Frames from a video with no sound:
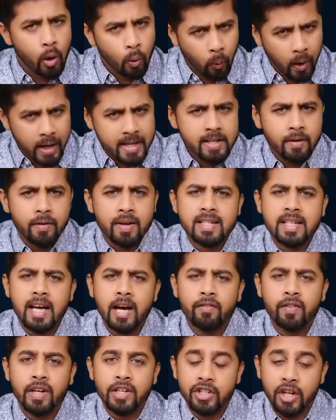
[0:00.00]
Vice
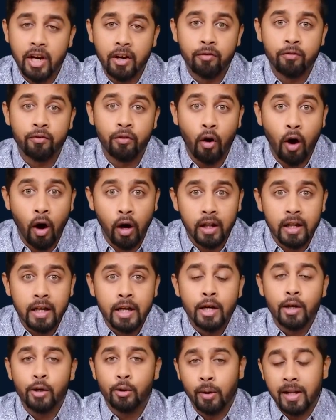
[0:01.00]
versa, if the share fall
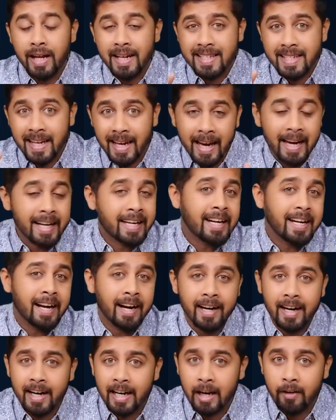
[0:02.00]
to let's say
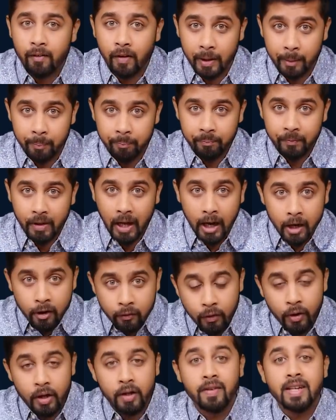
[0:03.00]
1800 level, and
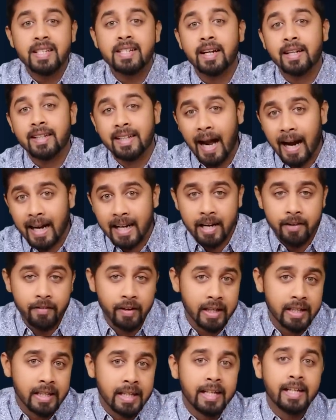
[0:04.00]
if you invest at that
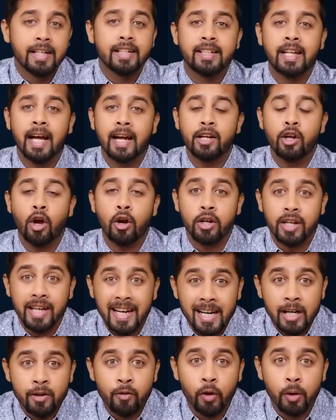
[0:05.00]
level, then your
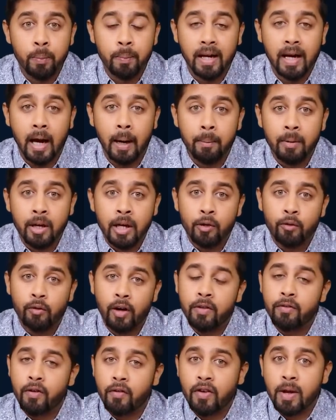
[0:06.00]
yield would become
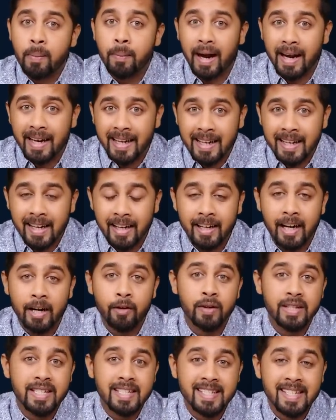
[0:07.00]
150 by
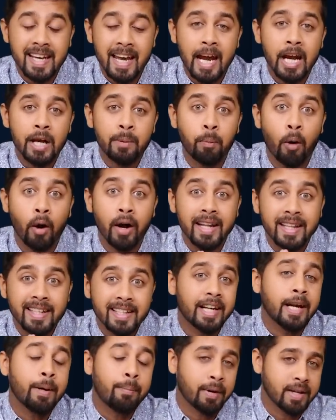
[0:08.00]
1800, which is
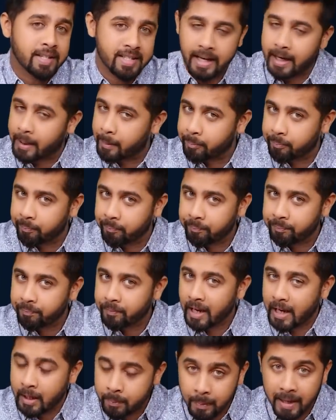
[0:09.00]

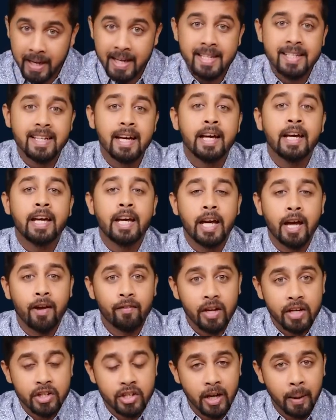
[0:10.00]
8.3%. It means
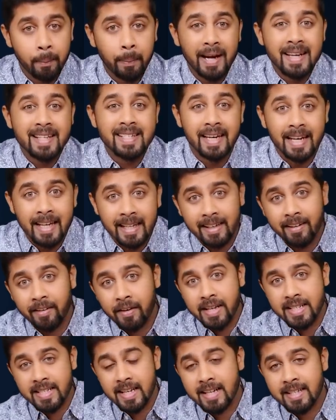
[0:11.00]
if the share price
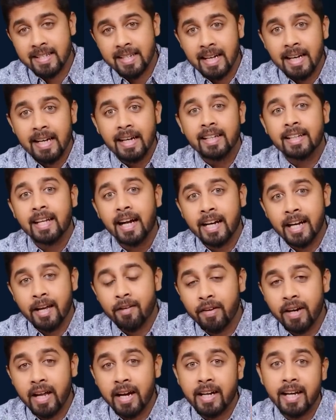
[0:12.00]
increases, then
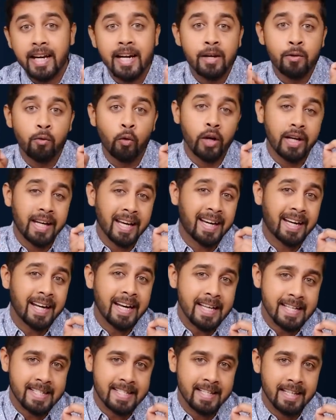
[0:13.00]
dividend yield would
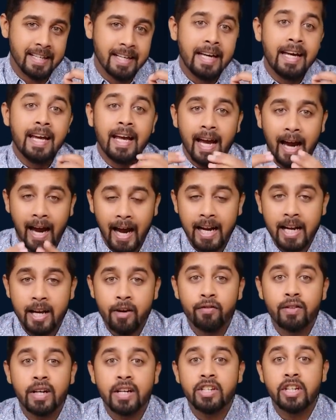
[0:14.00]
decrease. And
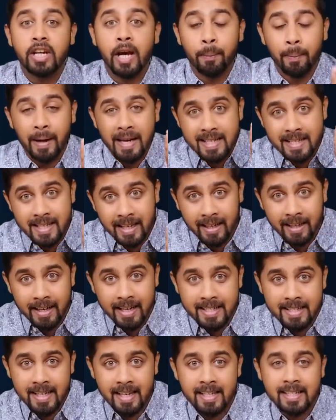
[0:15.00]
if the share price
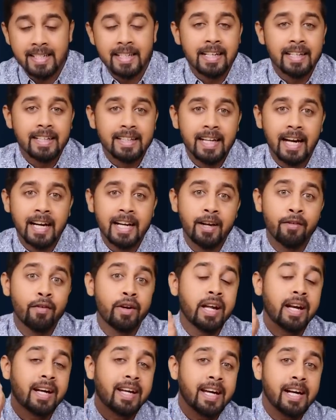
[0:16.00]
decreases, then
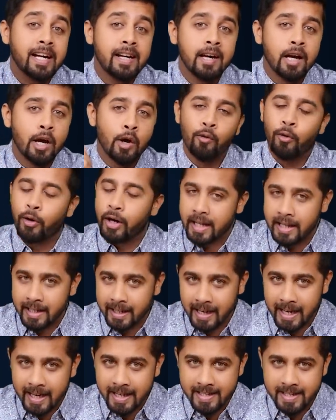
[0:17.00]
dividend yield would
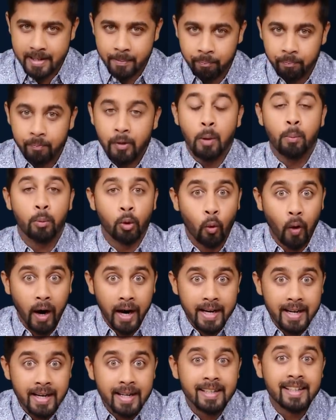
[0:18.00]
increase,
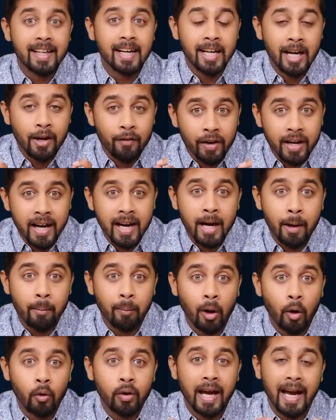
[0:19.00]
provided the dividend
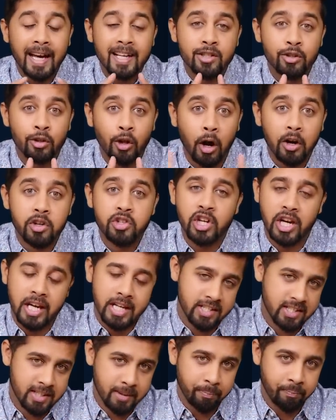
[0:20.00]
amount has not
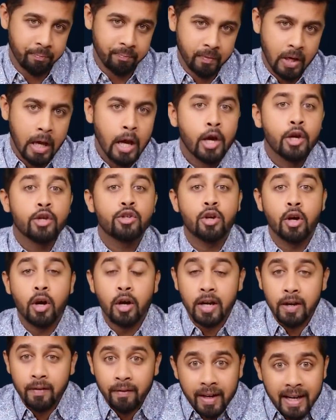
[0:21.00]
changed. So
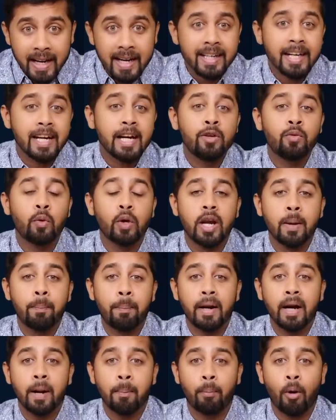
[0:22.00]
your dividend yield would
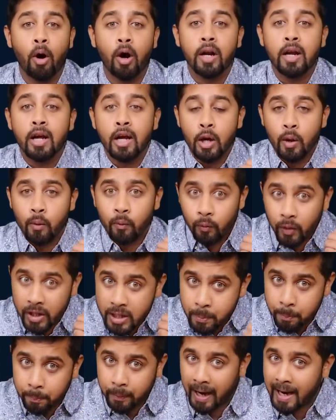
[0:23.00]
depend upon
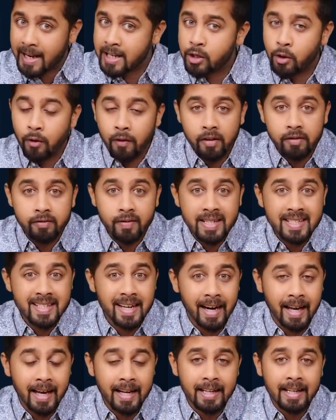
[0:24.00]
which price you
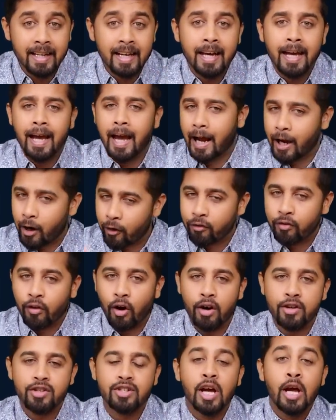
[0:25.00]
invested in, and of
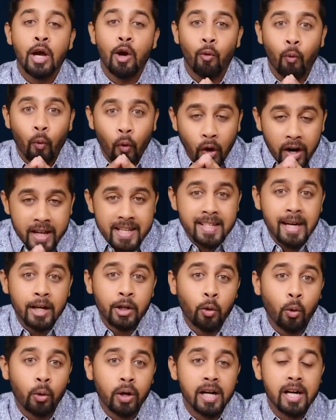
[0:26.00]
course, what is the
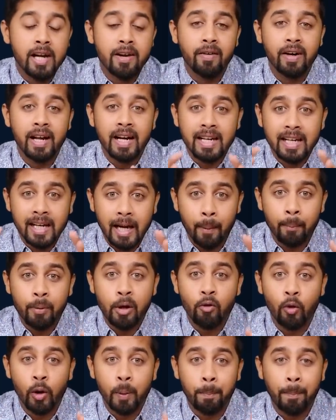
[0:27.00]
total dividend
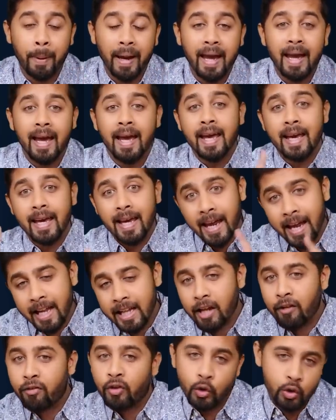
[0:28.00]
company would pay
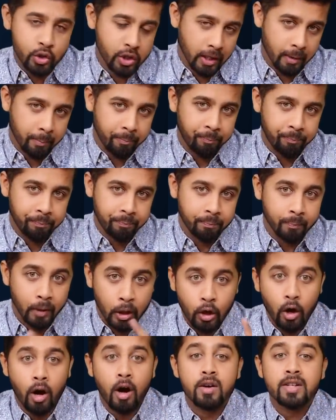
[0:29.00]
in the future,
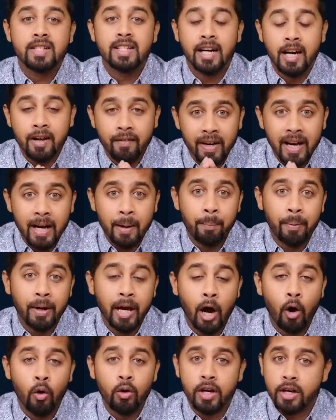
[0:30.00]
because the dividend
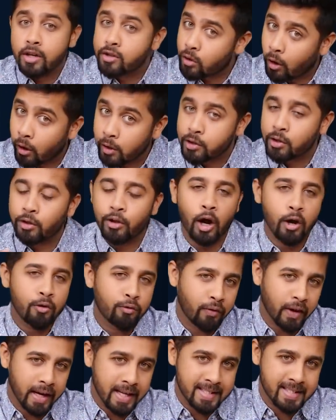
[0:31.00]
payout is also
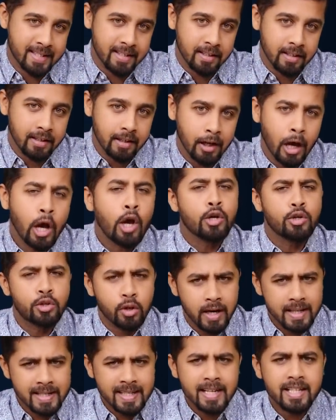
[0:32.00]
not fixed.
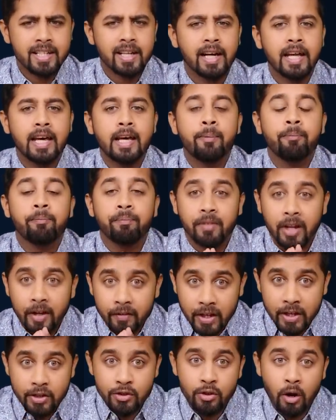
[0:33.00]
So essentially,
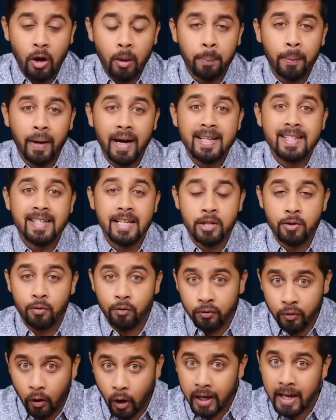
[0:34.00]
if the stock price is
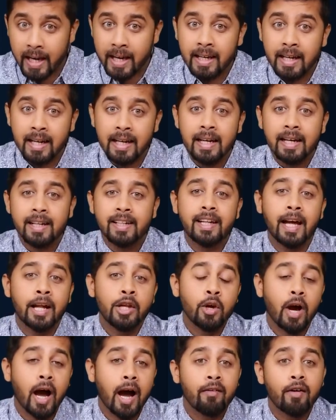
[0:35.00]
falling,
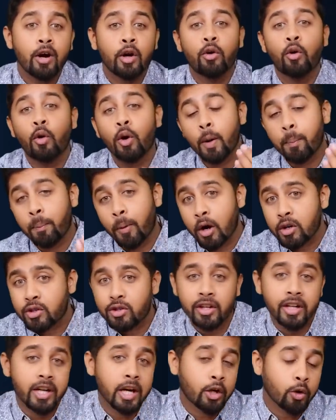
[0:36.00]
then you have a good
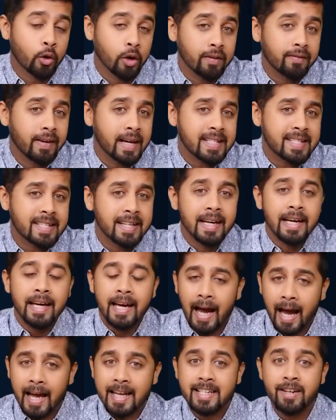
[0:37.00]
opportunity to invest
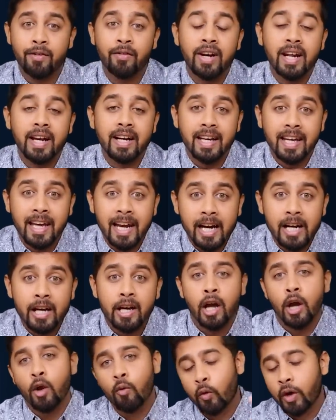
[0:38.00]
as dividend
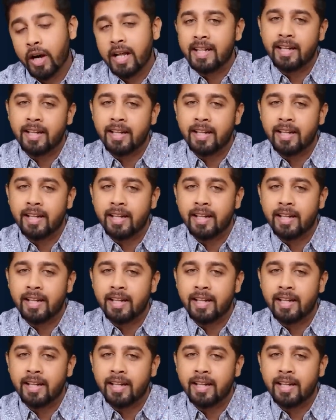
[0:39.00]
yield would